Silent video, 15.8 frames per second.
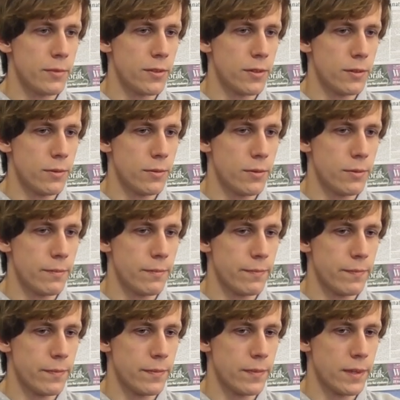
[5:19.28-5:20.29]
So
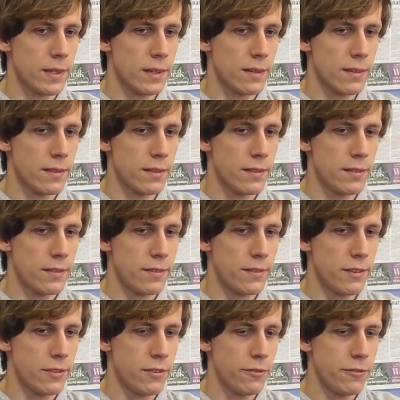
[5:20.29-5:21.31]

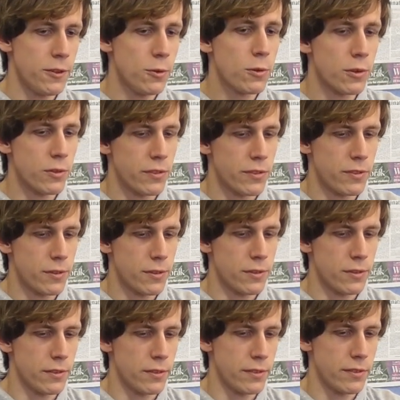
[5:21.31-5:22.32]
there's a few
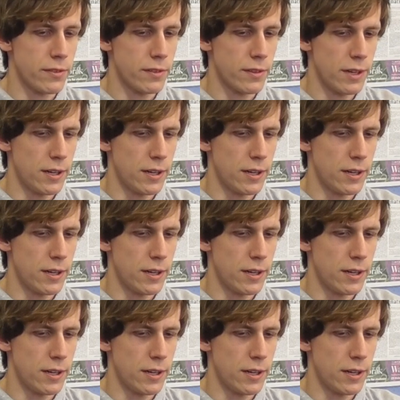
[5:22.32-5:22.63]
concerns.